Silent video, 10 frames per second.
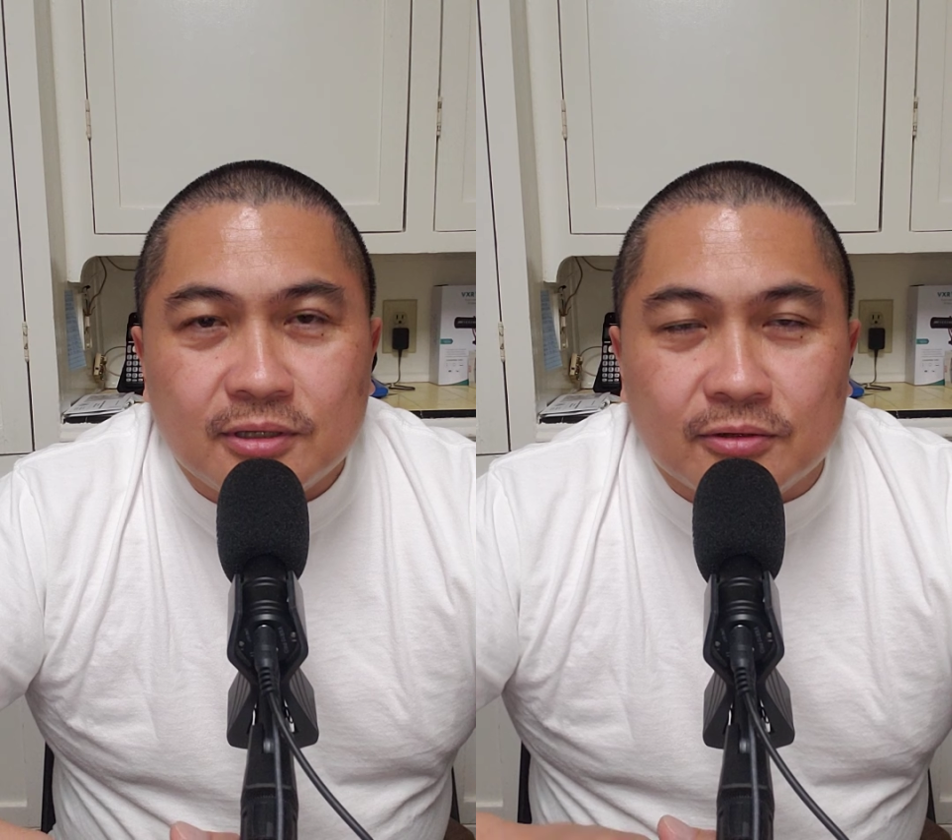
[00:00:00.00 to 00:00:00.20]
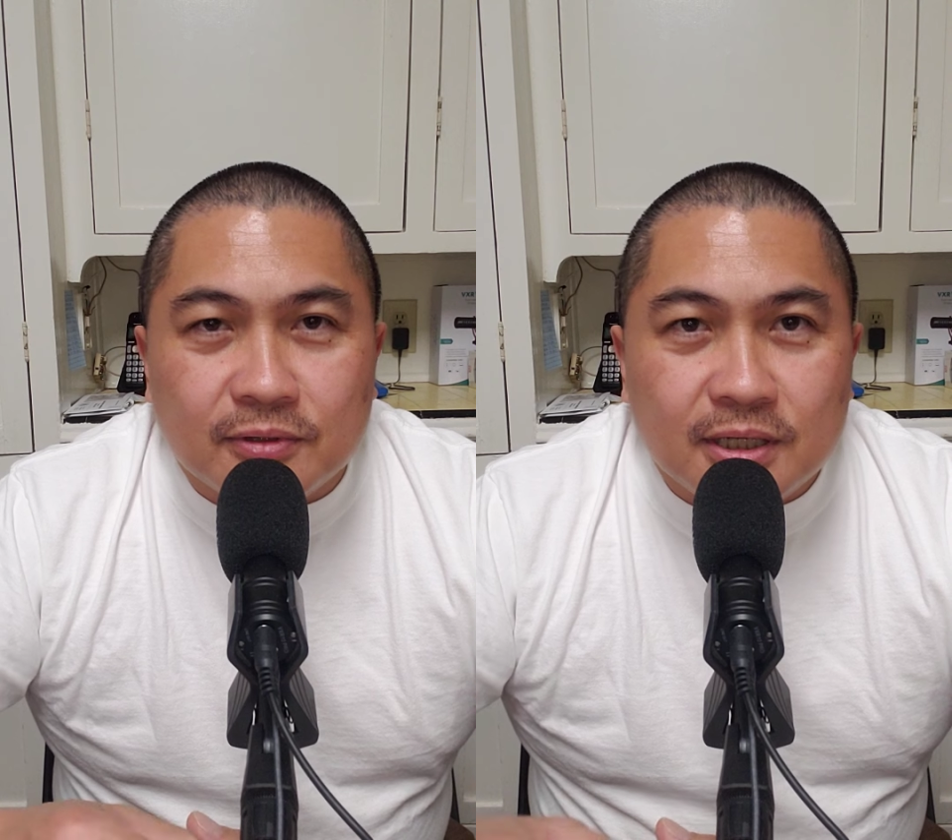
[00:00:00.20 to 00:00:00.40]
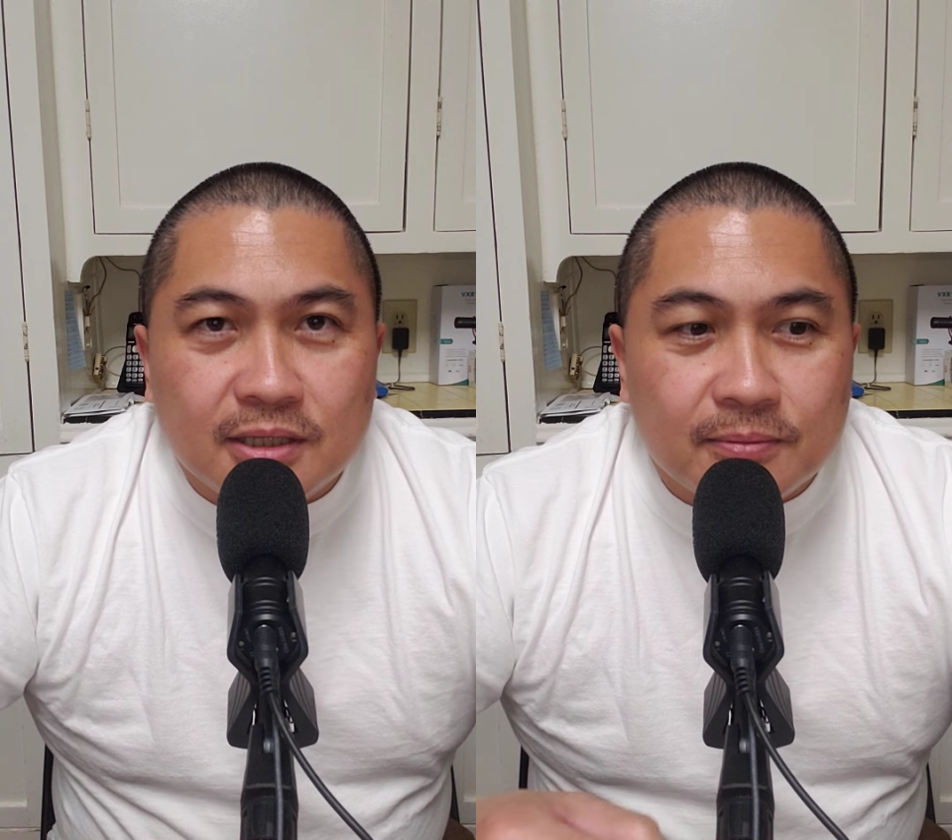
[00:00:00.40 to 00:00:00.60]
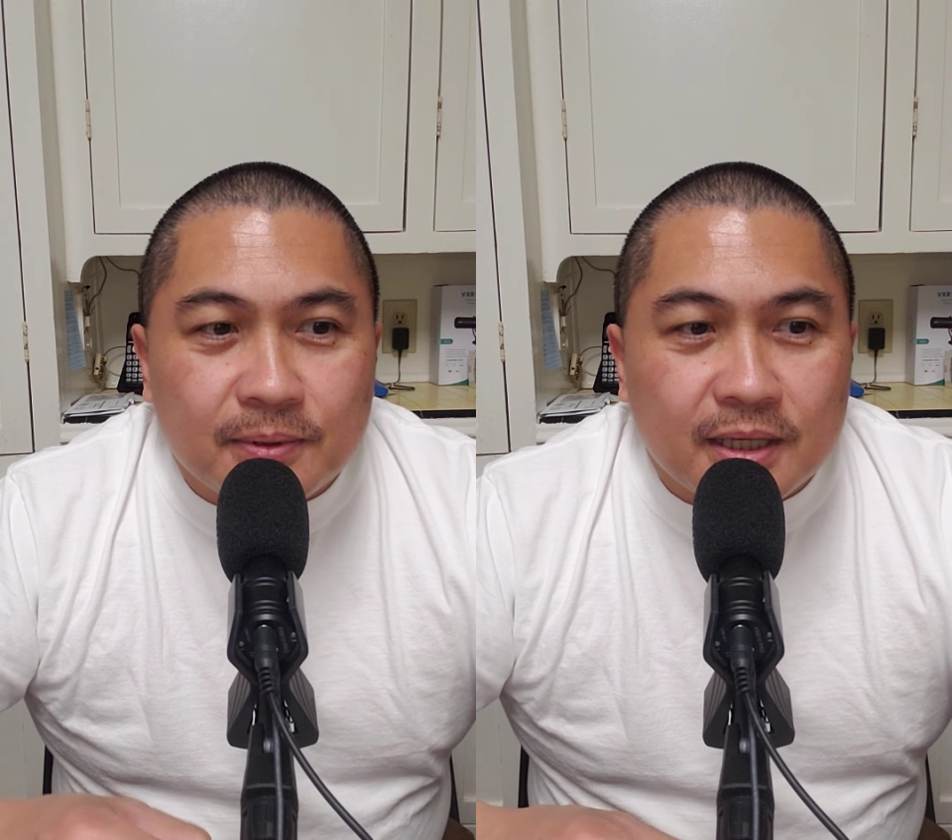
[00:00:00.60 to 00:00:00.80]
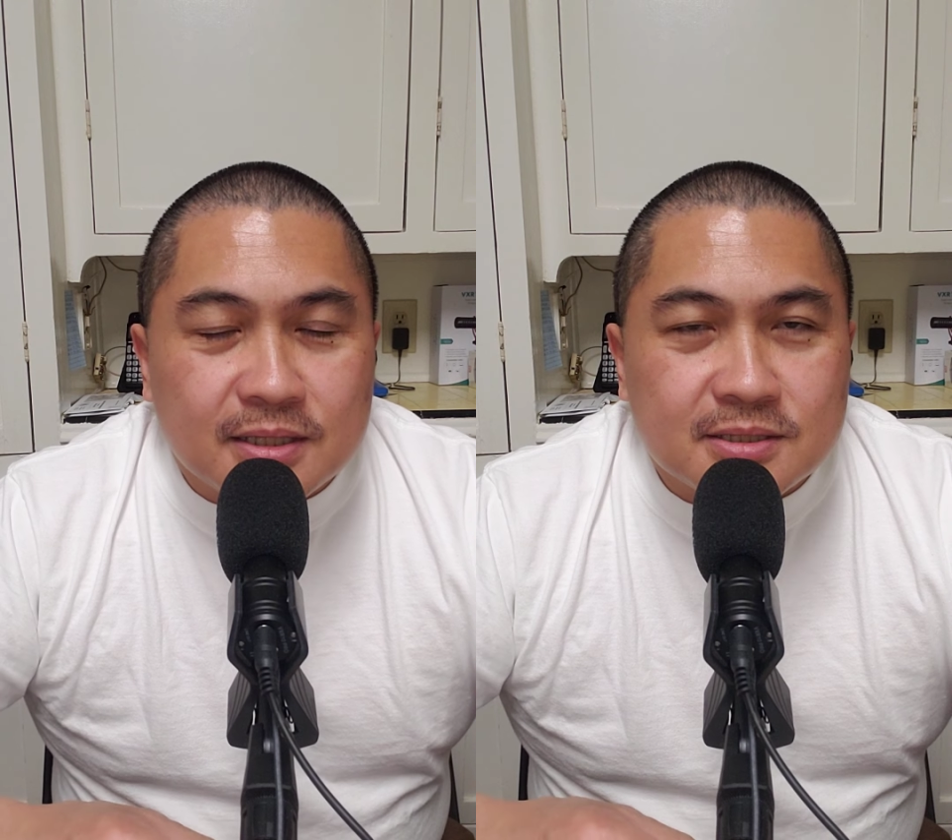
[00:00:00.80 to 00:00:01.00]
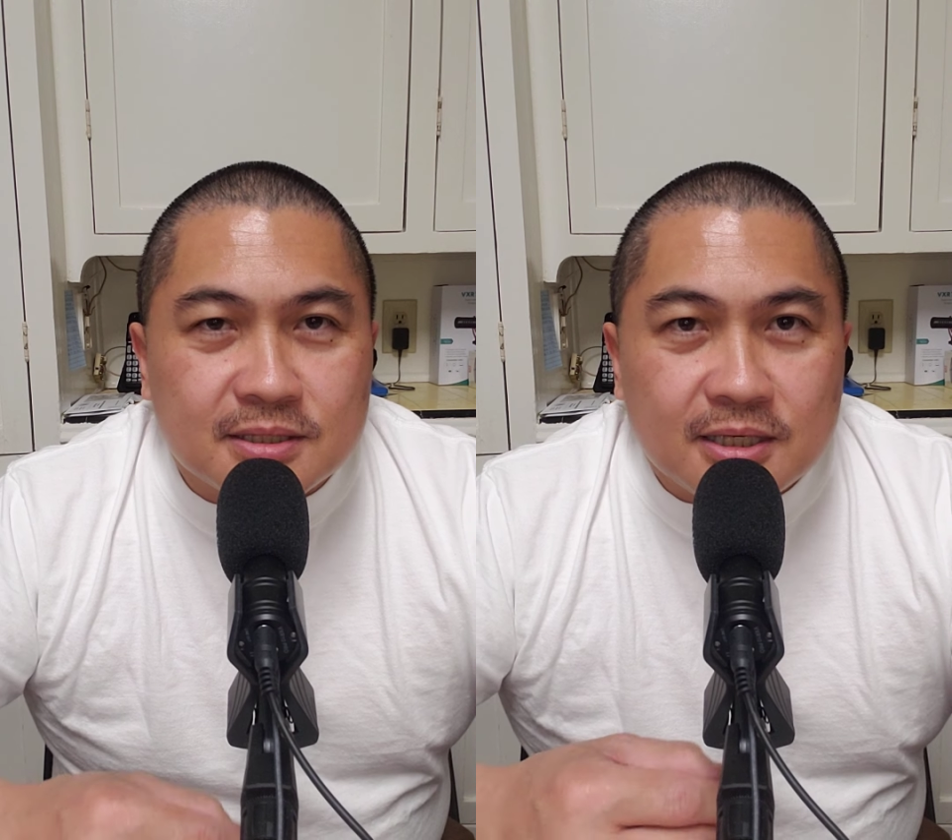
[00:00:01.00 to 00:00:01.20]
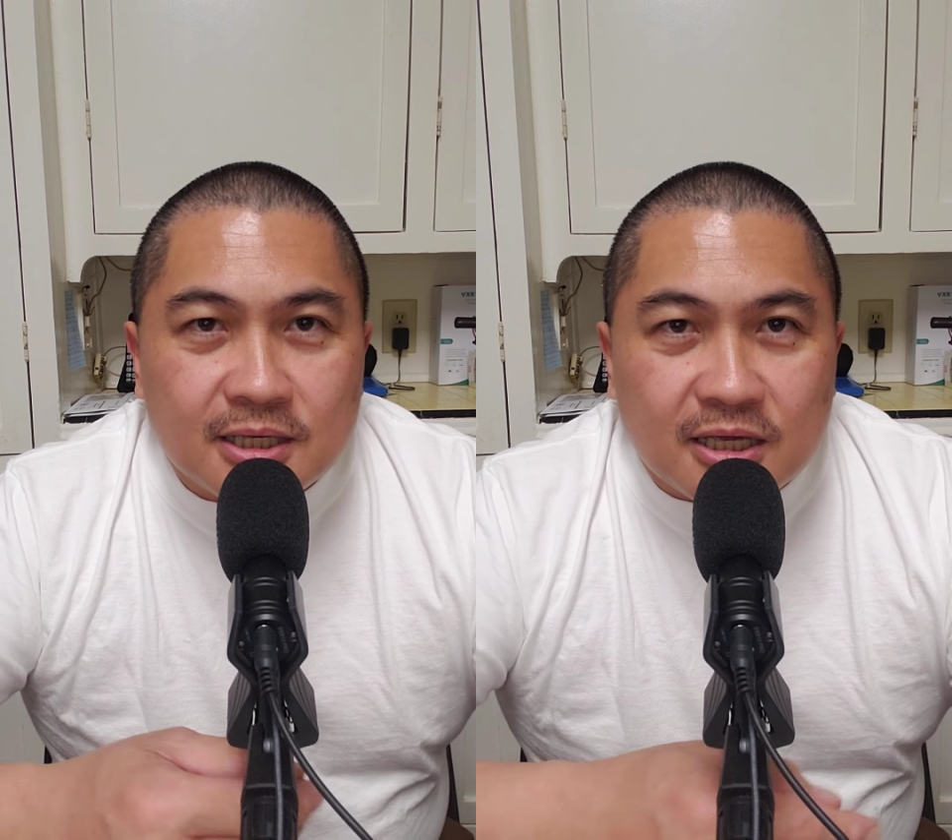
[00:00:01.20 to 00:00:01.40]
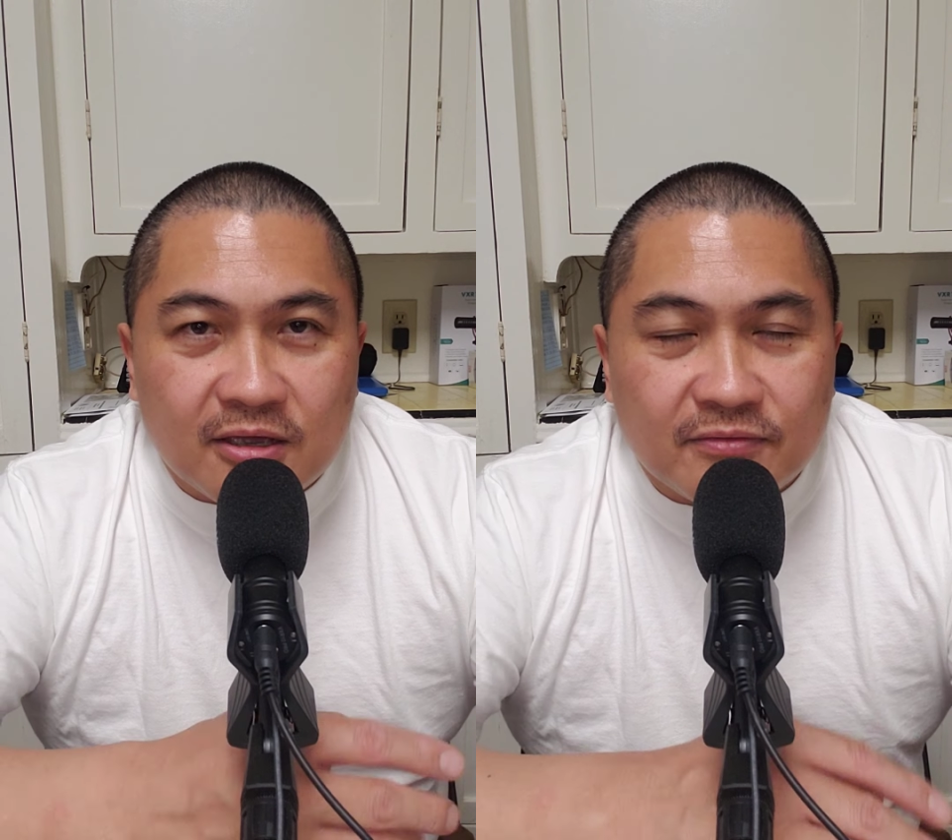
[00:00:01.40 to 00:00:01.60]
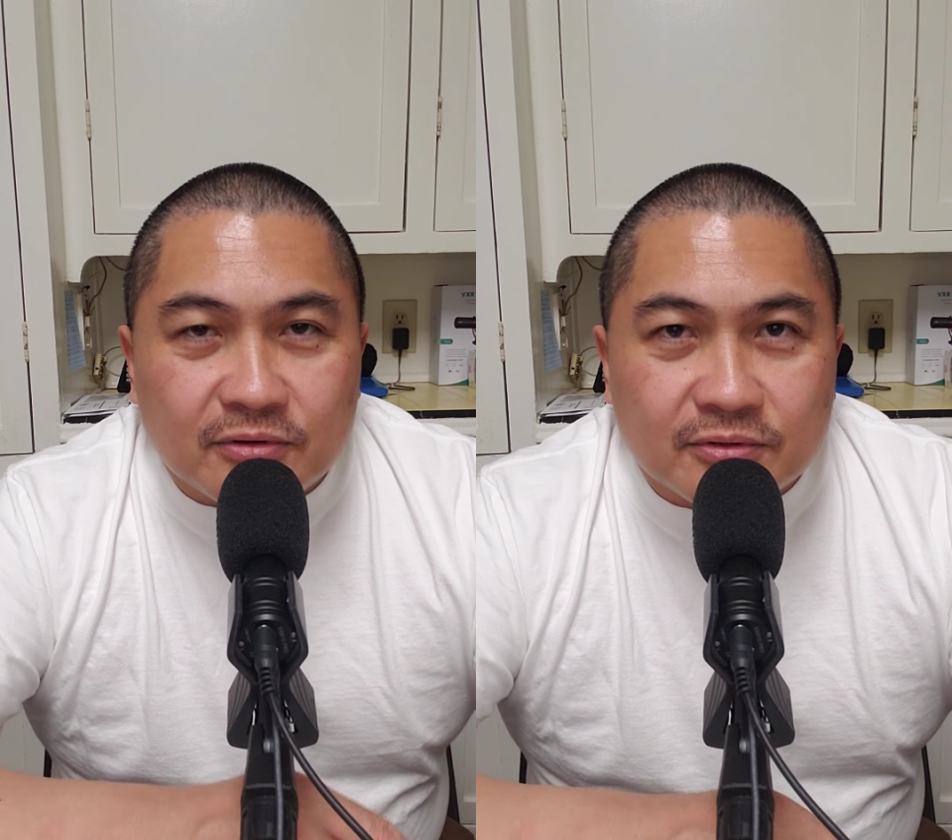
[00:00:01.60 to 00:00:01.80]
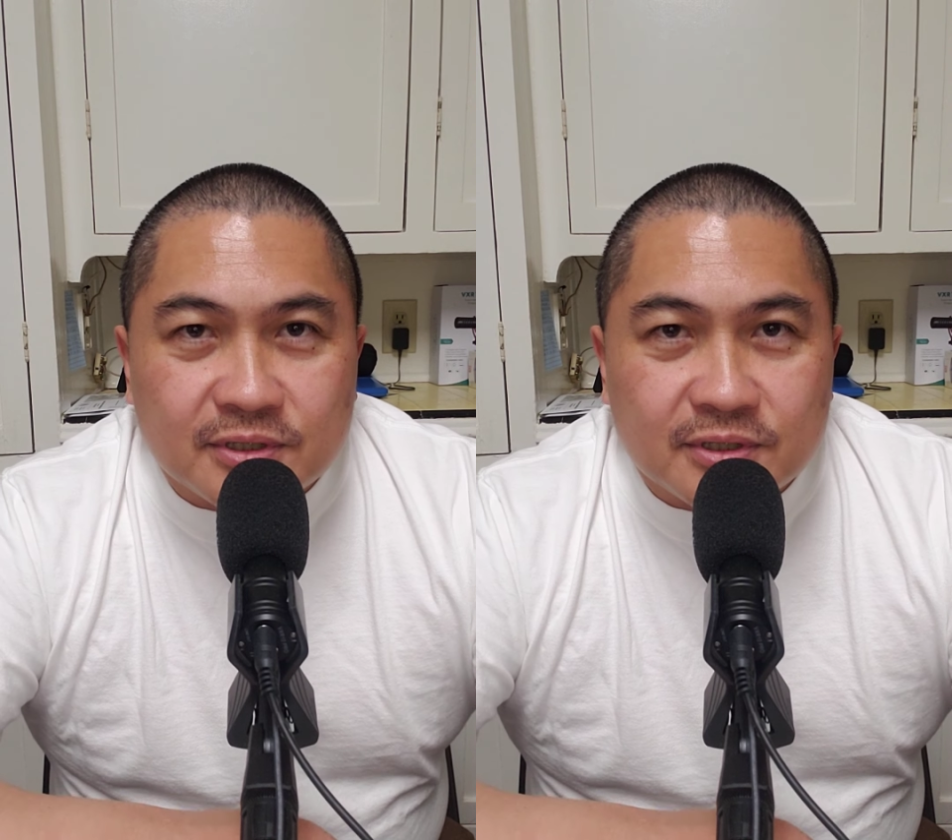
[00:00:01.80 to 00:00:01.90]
it really depends if those